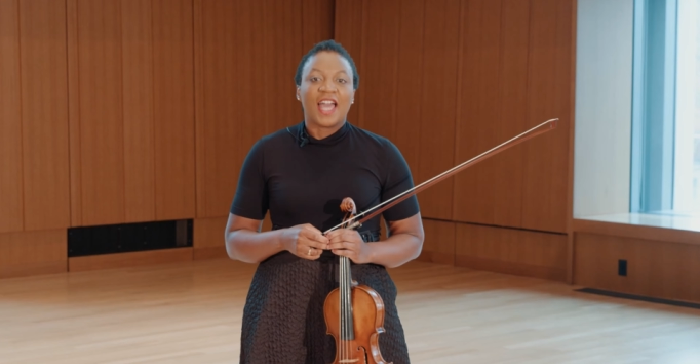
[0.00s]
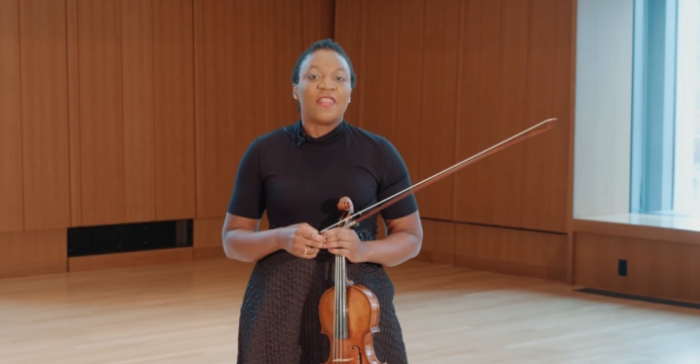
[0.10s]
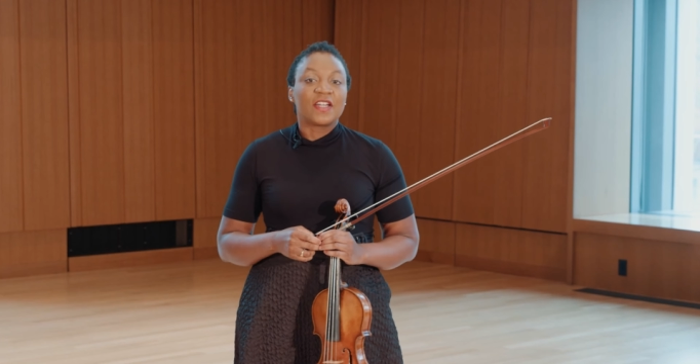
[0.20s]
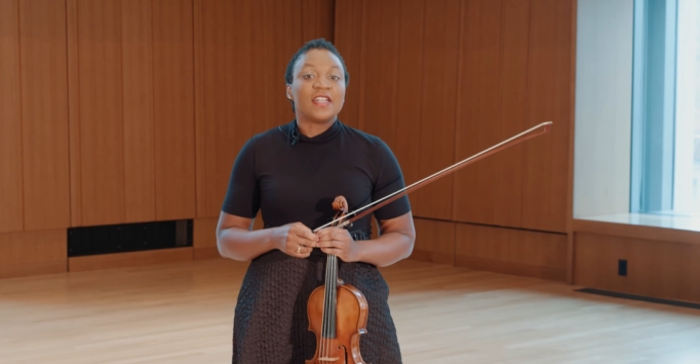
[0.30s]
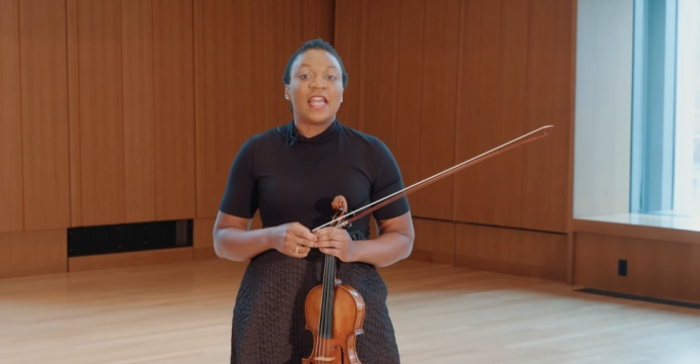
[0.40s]

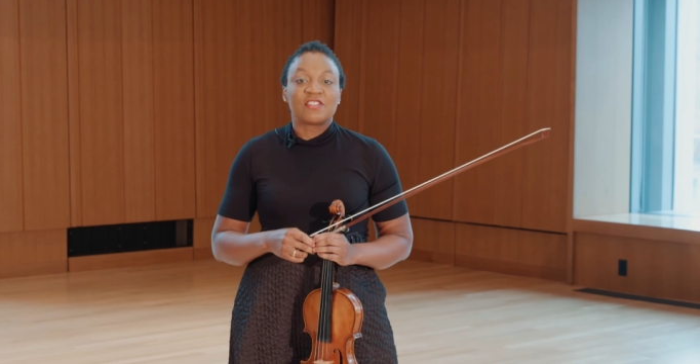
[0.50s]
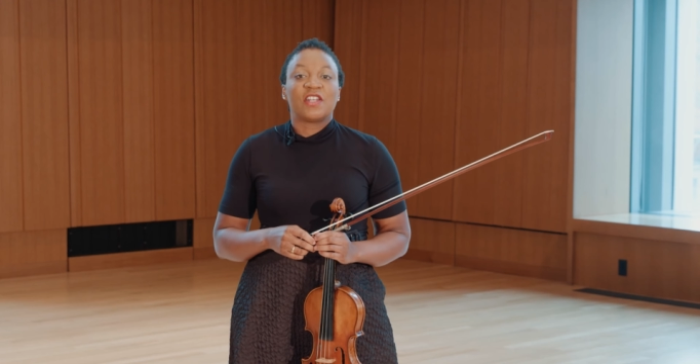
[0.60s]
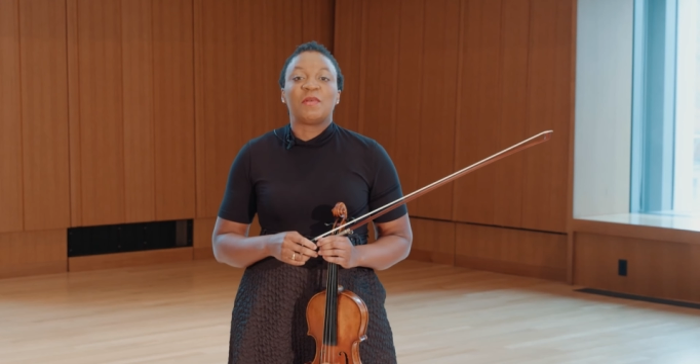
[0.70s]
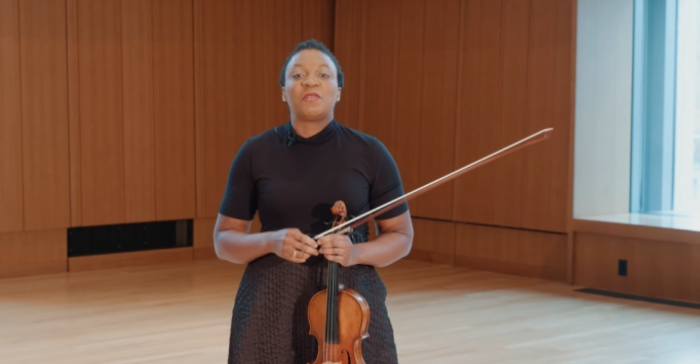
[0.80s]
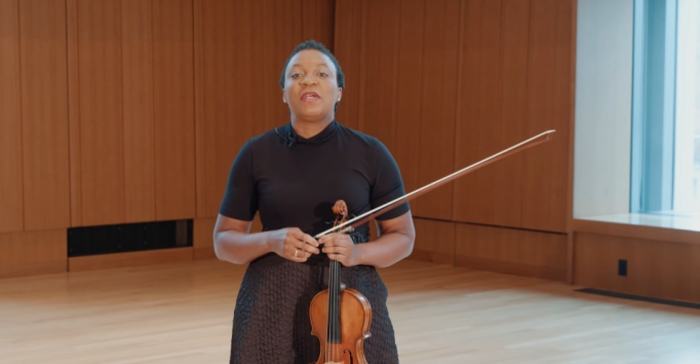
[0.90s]
The
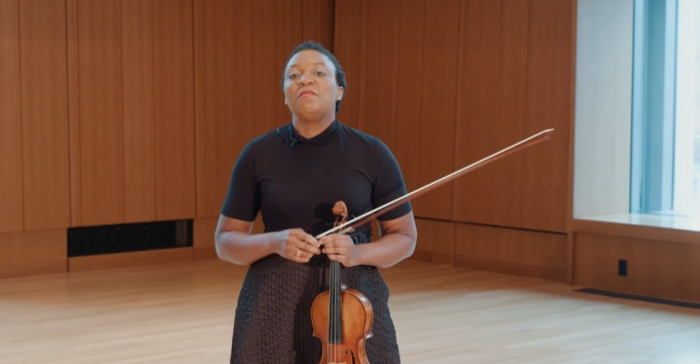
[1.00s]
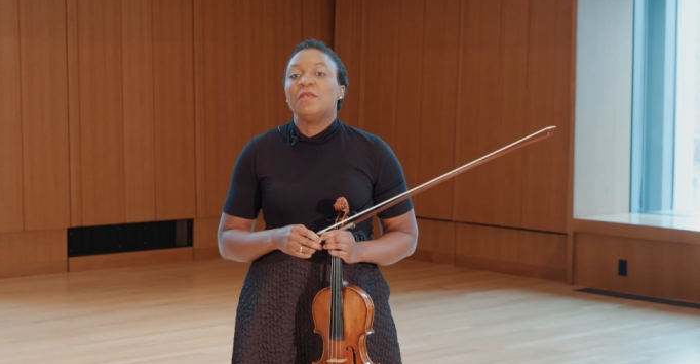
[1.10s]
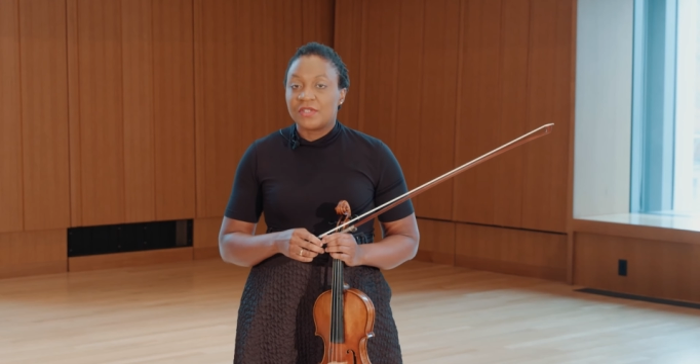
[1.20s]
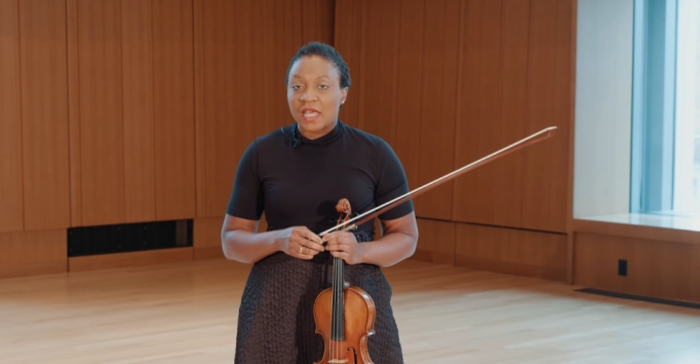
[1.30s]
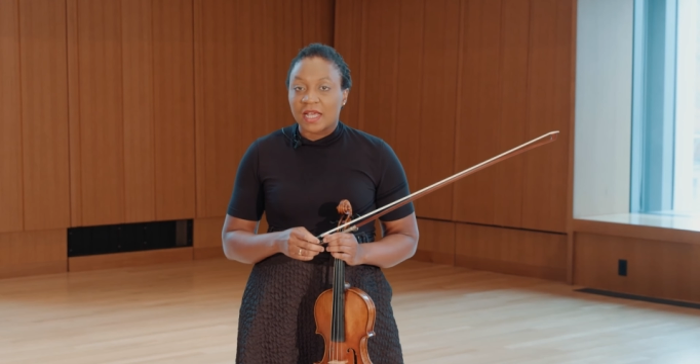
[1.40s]
connection between
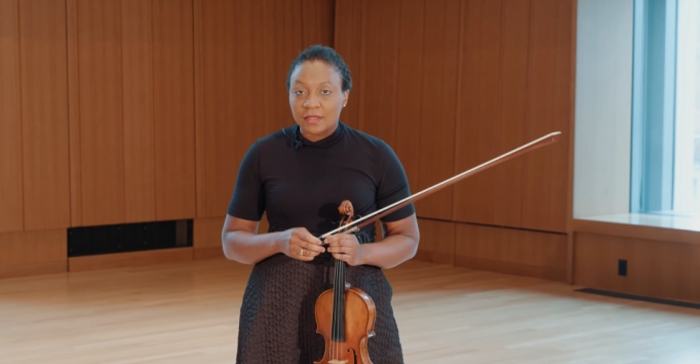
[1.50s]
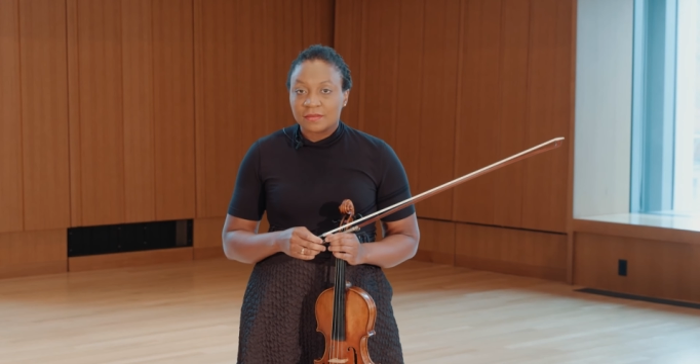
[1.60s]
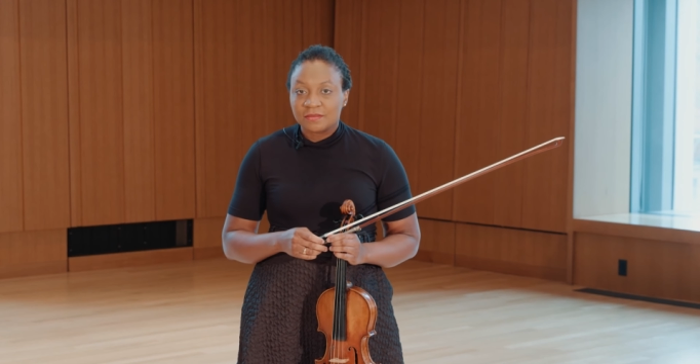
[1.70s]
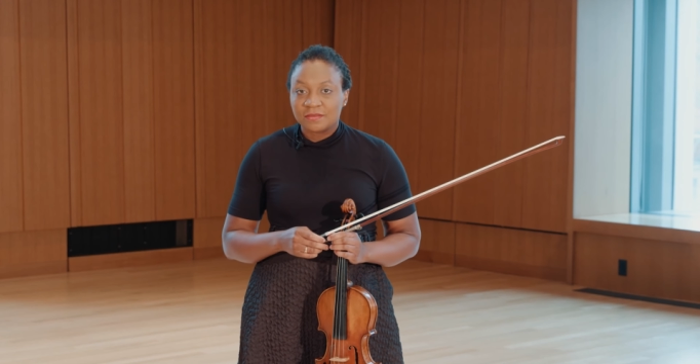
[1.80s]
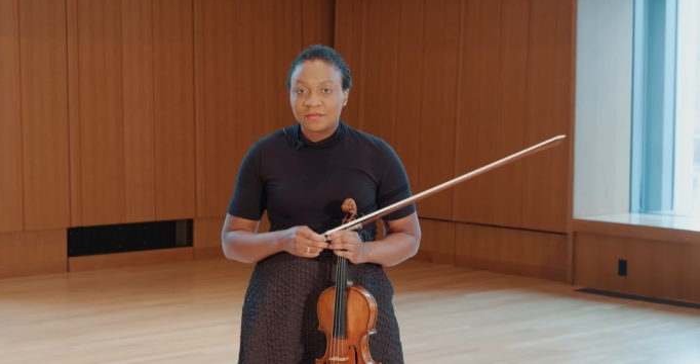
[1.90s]
music
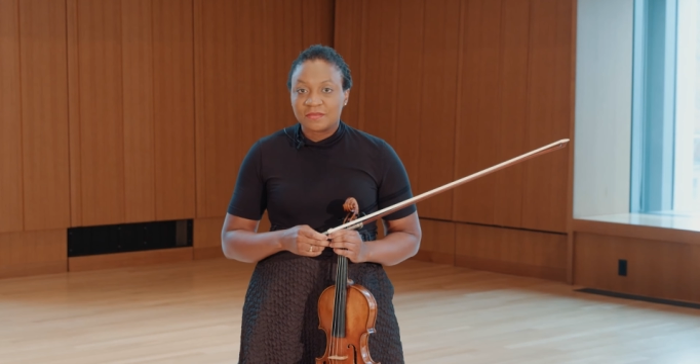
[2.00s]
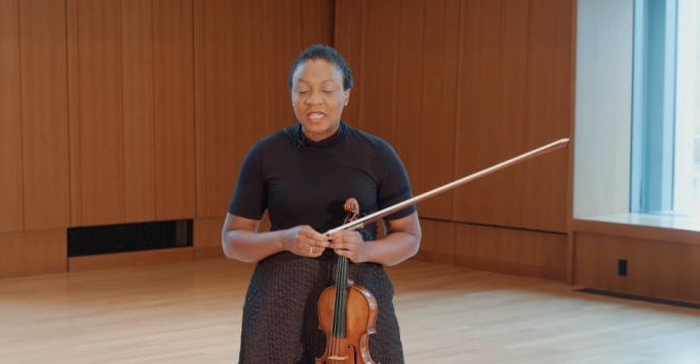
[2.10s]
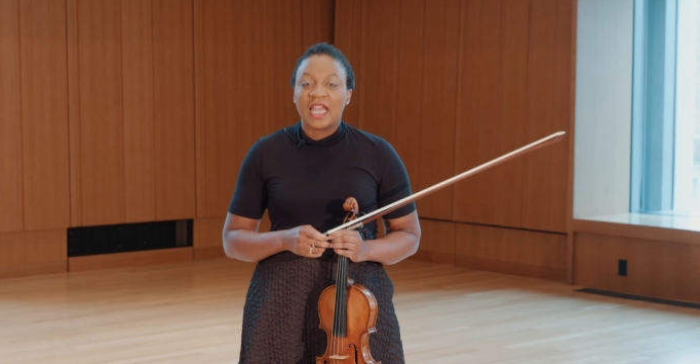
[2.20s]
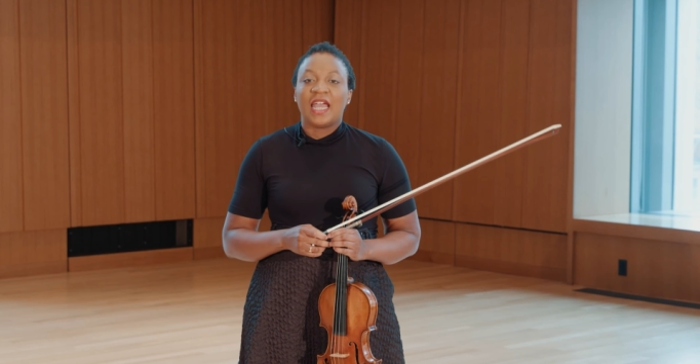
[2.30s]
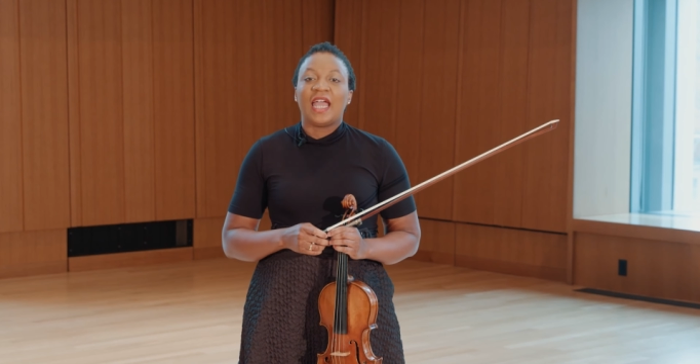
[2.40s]

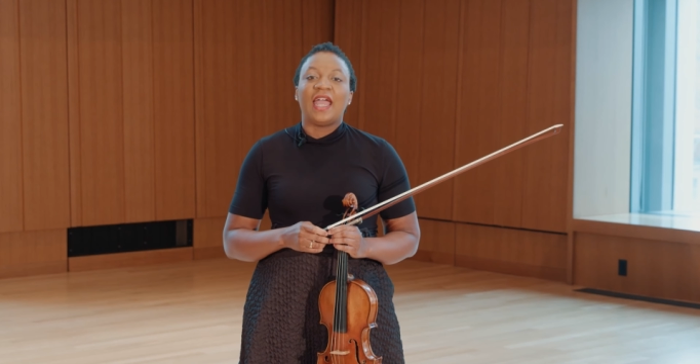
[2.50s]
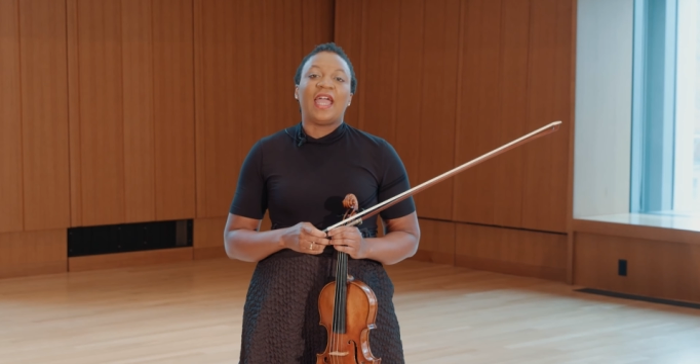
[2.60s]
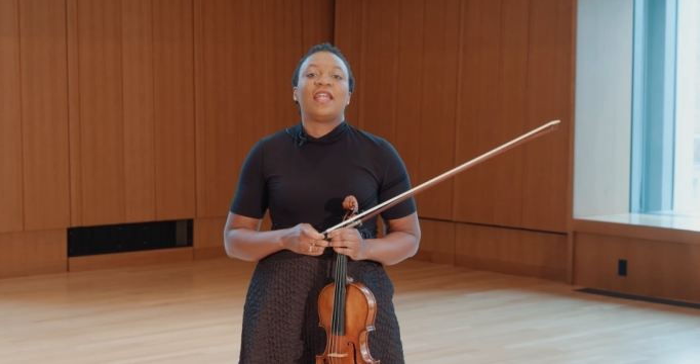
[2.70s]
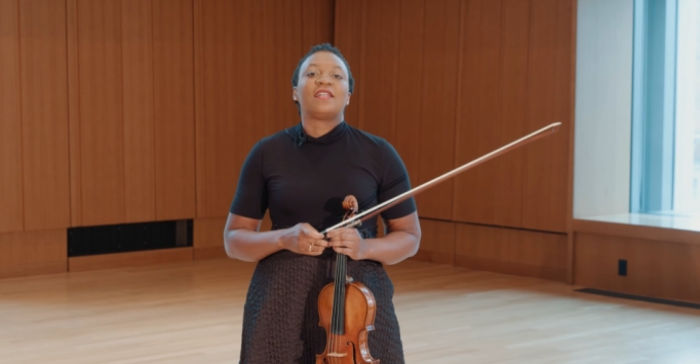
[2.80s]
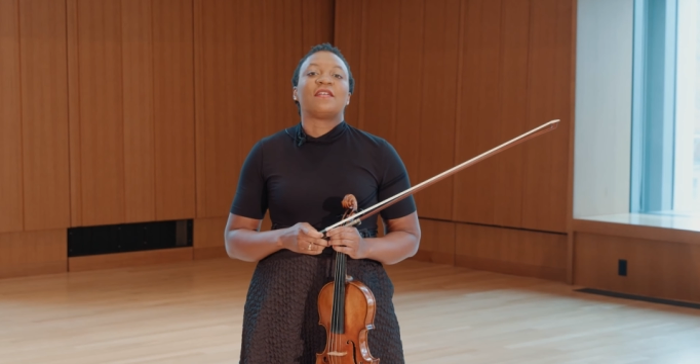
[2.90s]

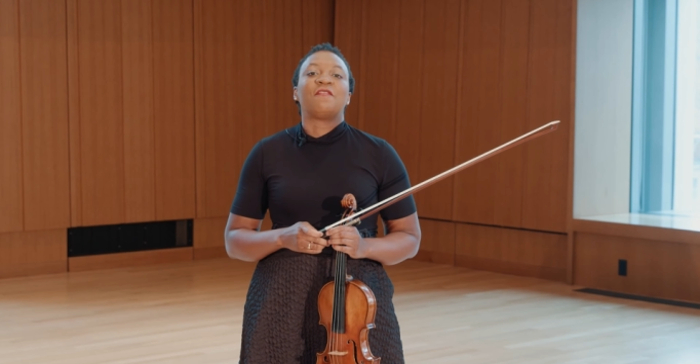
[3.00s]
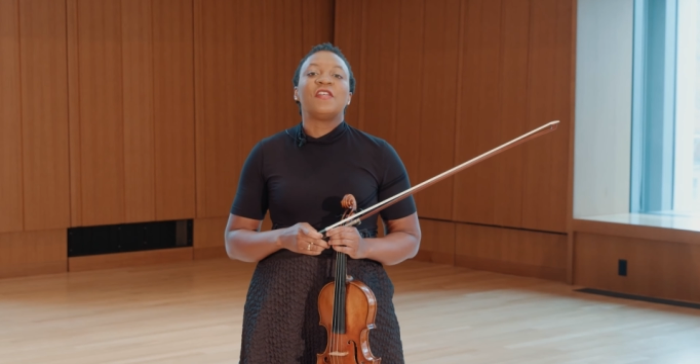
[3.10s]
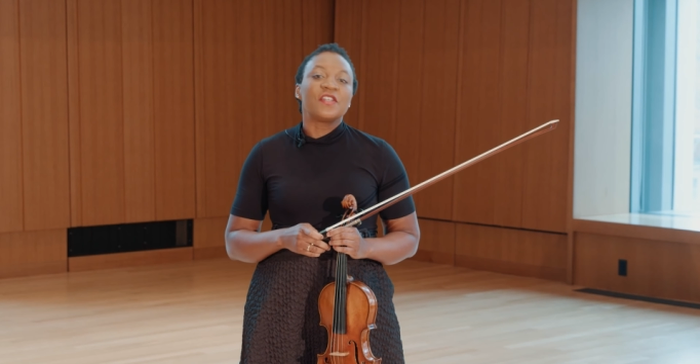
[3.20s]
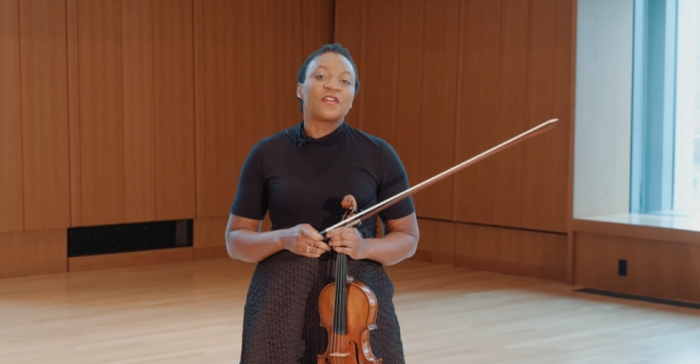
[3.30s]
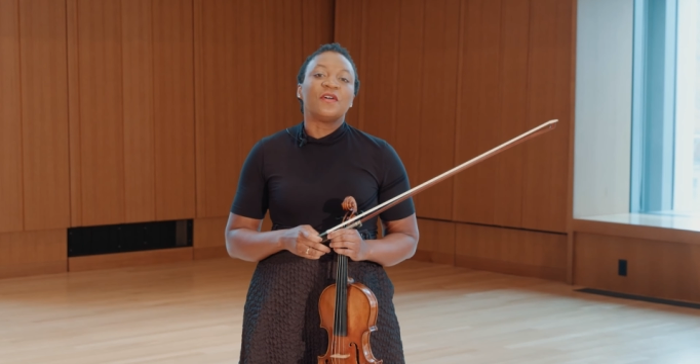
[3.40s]
and
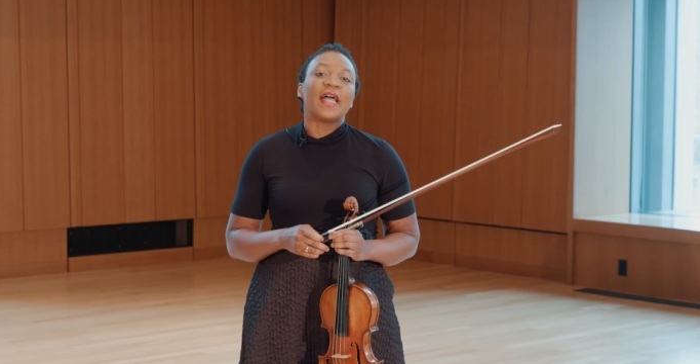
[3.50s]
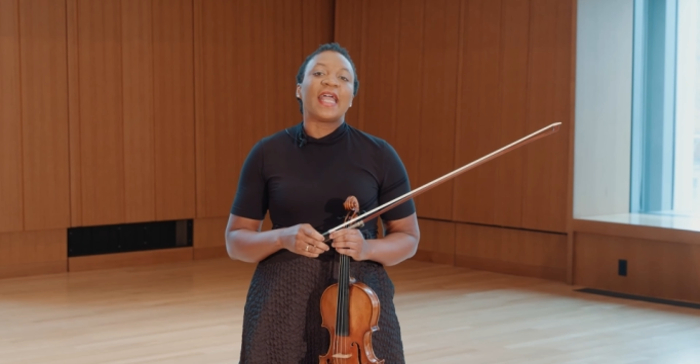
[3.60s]
physical